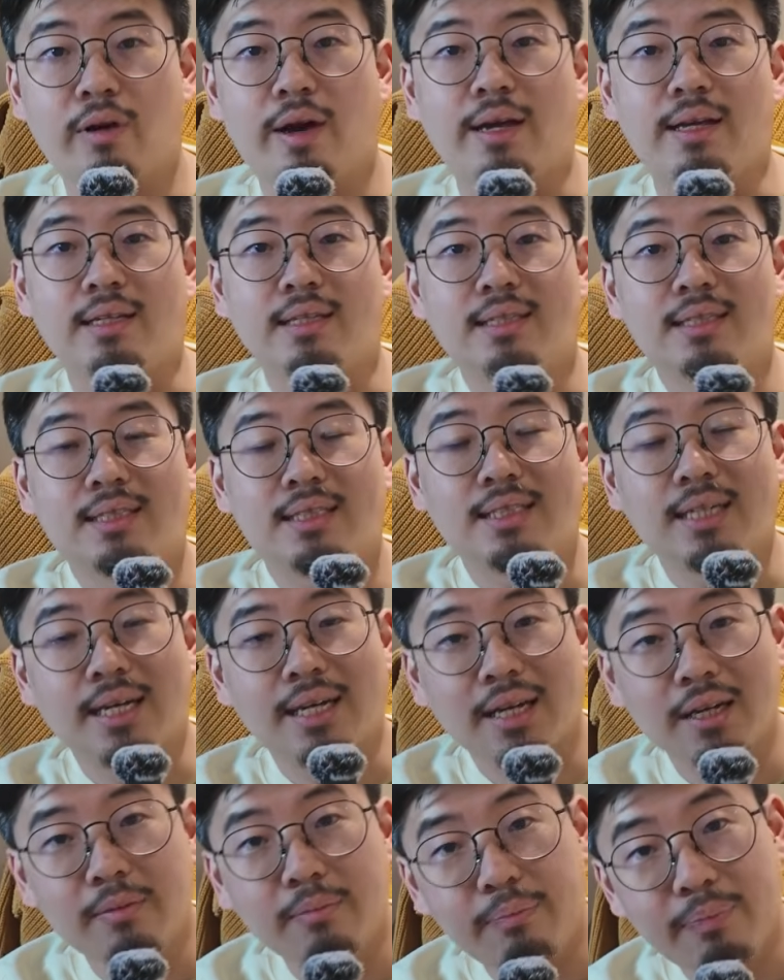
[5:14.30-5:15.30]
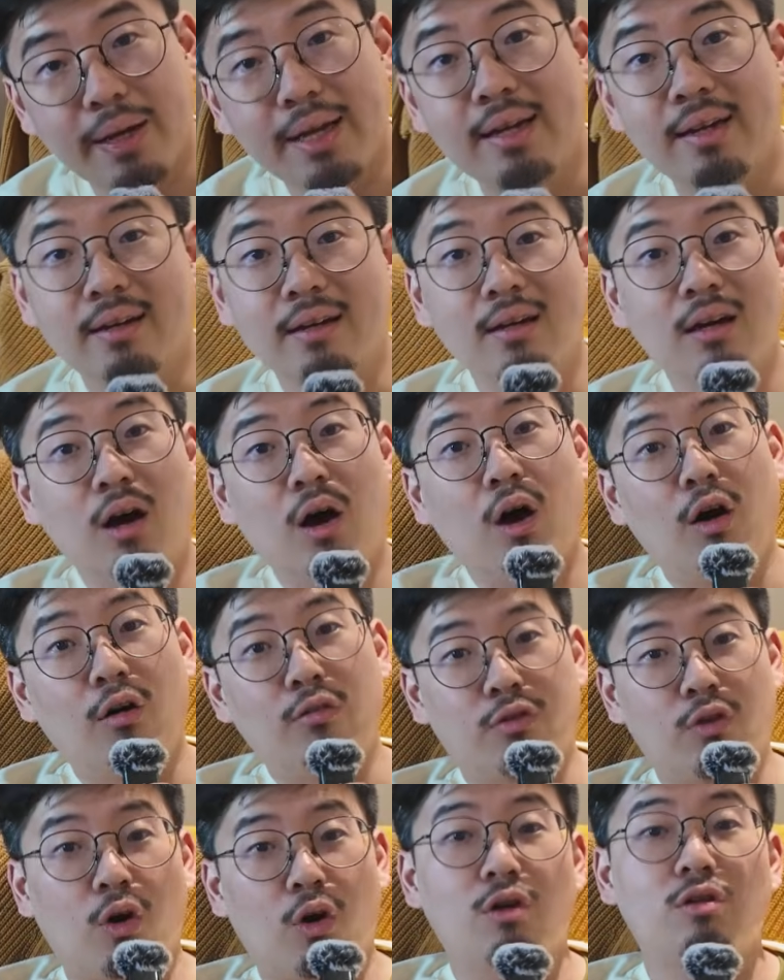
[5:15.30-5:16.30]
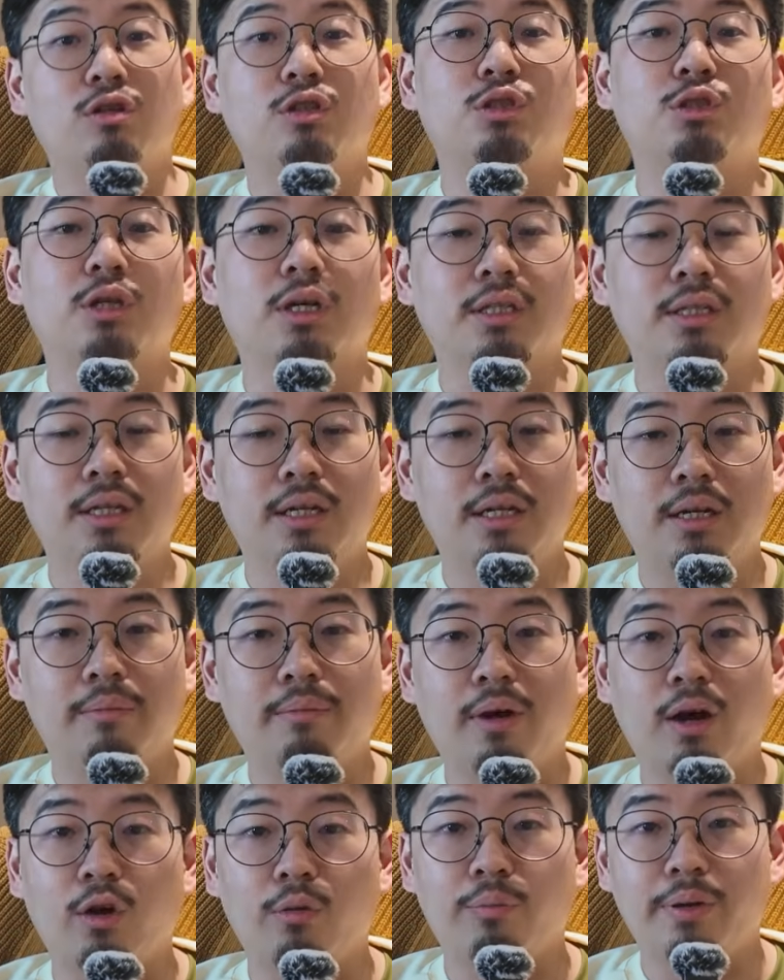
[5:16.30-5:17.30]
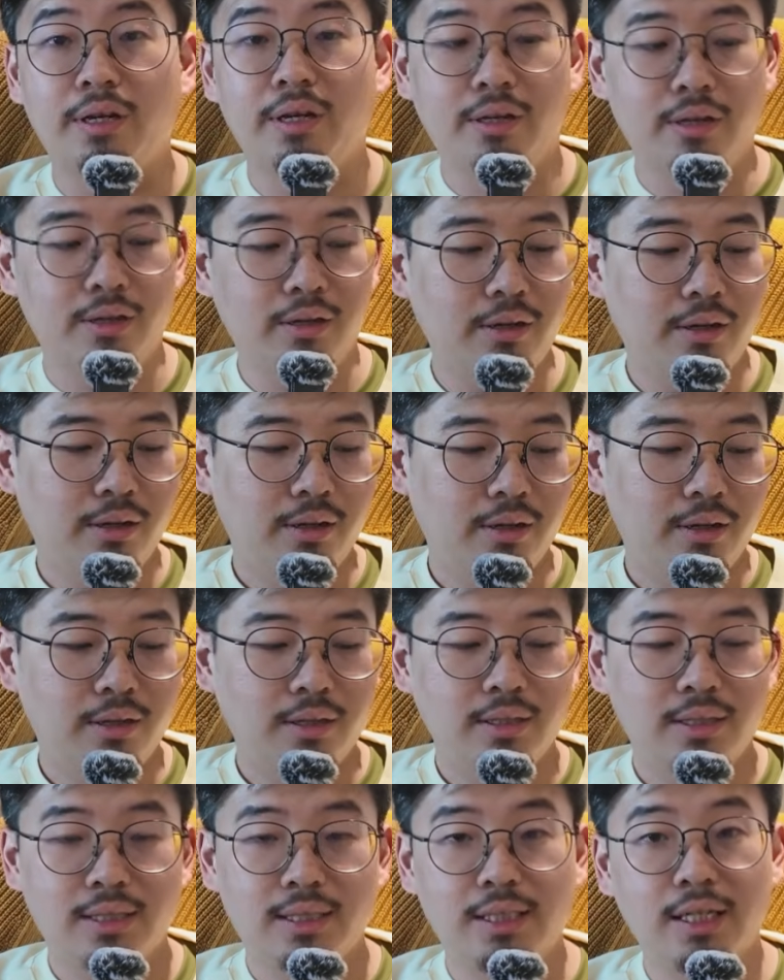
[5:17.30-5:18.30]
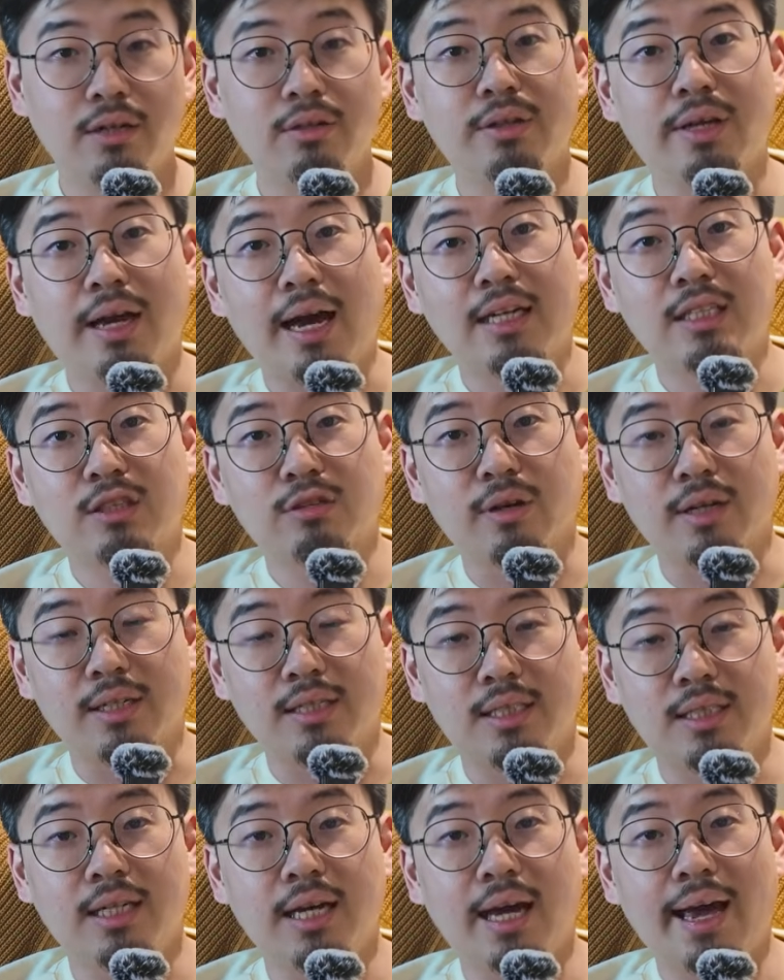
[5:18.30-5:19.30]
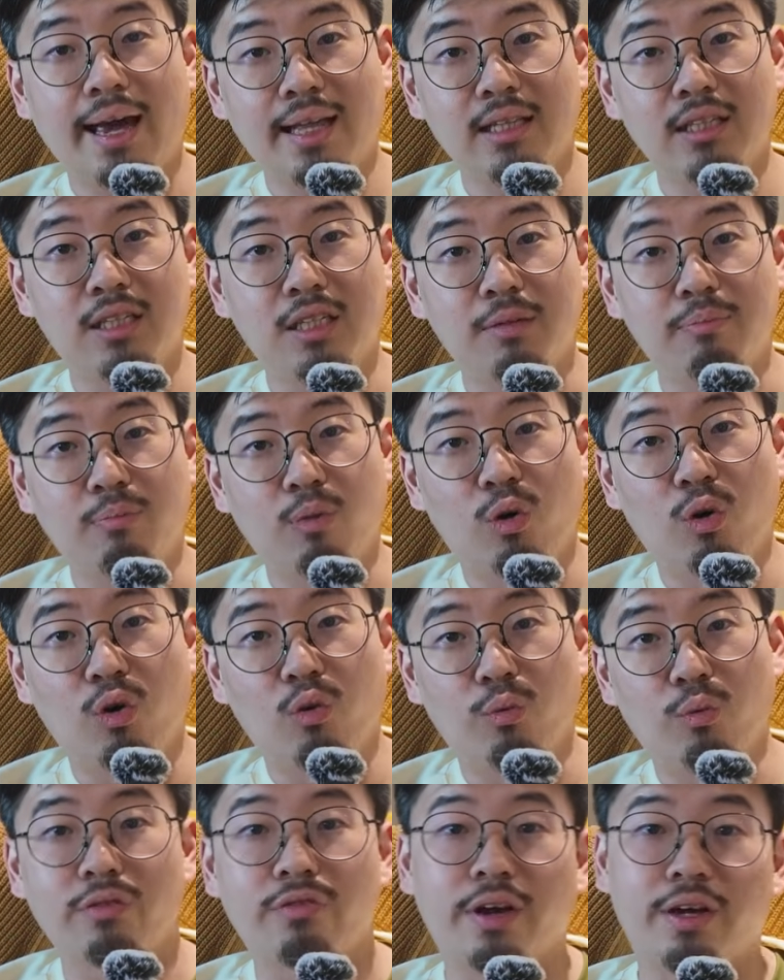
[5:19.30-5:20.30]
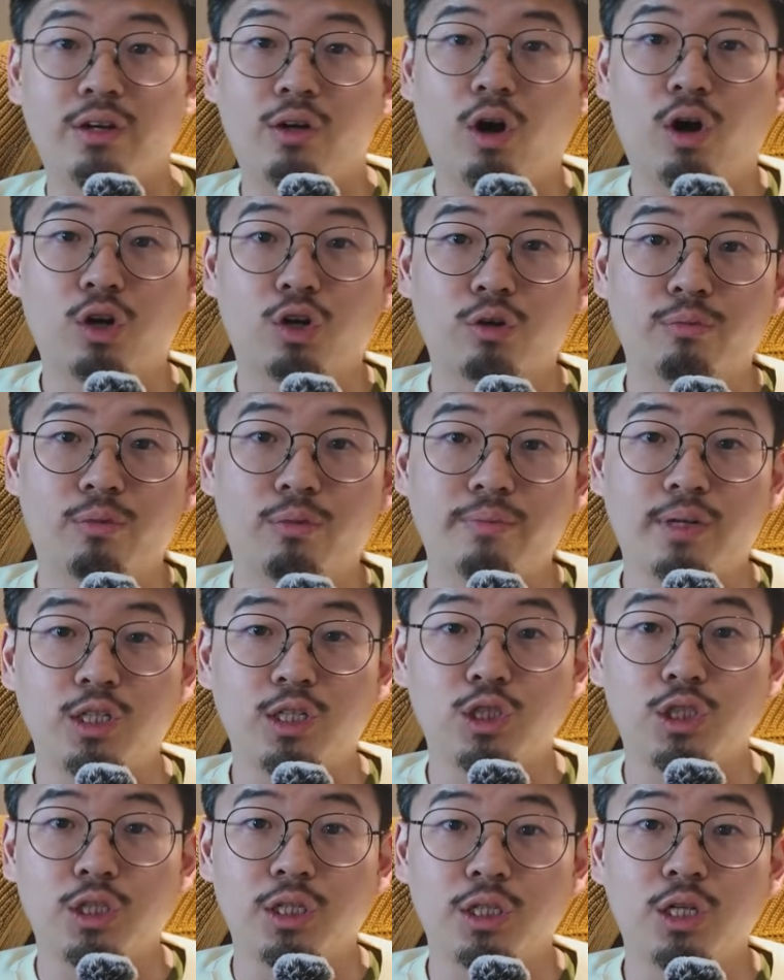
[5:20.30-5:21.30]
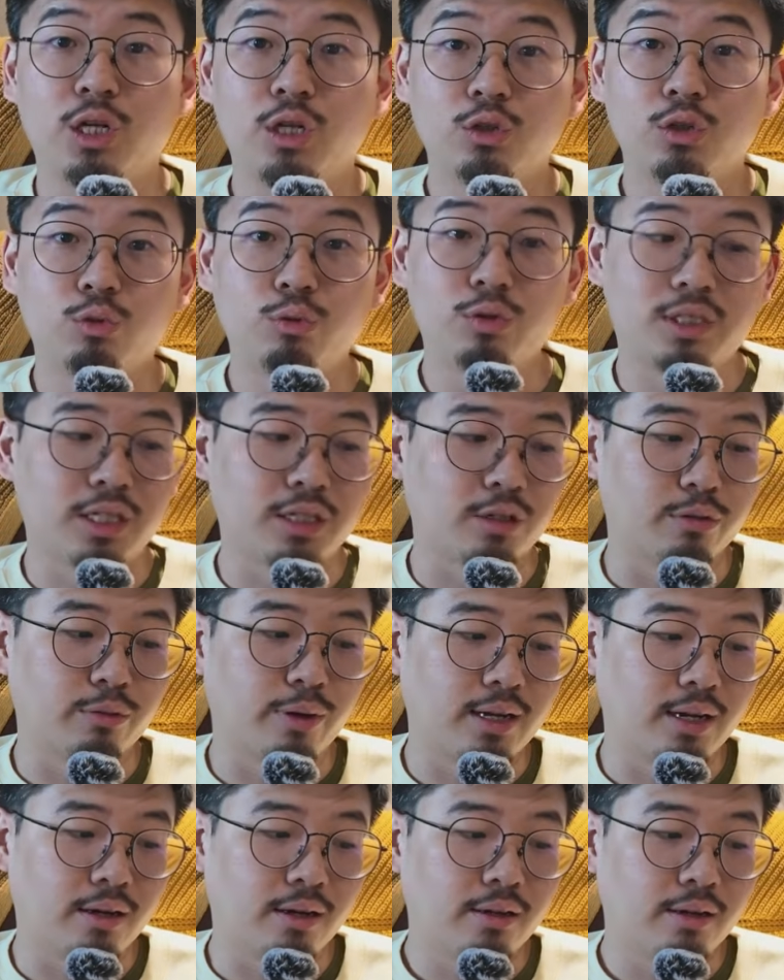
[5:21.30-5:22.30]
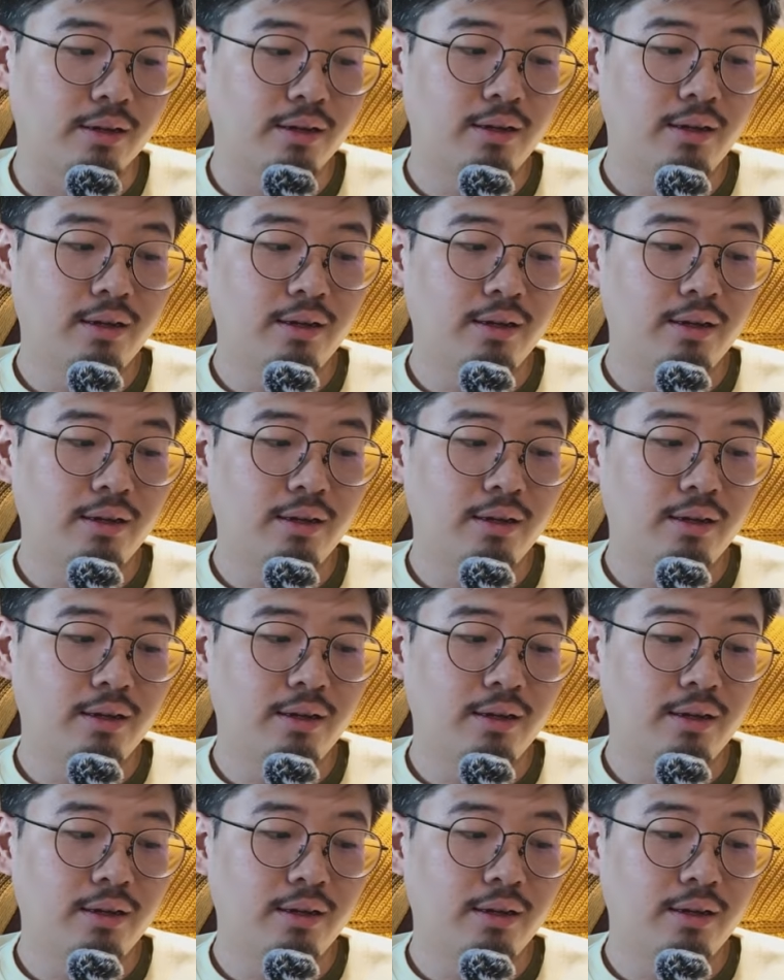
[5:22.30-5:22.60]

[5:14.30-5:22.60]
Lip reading: Alright, second pillar of Core Constructed in my opinion, Sail the Azurite Sea and Tipo with an honourable mention to Cinderella.